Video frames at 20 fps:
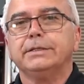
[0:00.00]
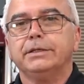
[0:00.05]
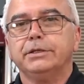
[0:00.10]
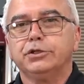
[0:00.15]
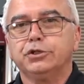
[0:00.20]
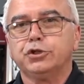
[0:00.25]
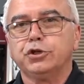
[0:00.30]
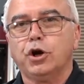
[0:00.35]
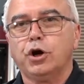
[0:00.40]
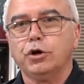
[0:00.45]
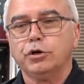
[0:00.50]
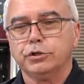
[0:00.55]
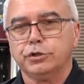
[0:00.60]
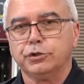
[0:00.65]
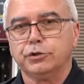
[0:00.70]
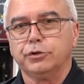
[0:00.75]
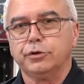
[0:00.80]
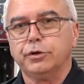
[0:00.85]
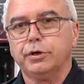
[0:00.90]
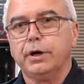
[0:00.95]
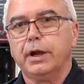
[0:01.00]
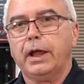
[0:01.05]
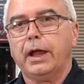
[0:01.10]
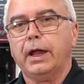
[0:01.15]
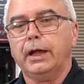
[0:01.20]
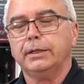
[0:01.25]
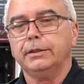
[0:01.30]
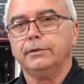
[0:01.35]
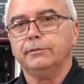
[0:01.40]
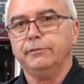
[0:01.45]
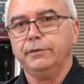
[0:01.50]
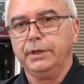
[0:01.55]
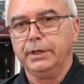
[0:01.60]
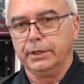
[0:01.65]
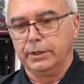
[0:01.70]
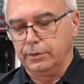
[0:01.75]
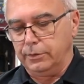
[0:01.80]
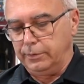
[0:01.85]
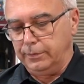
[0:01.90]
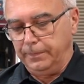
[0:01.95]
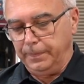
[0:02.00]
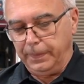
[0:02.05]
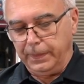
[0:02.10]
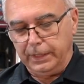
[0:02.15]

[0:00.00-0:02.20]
the charger on the vehicle.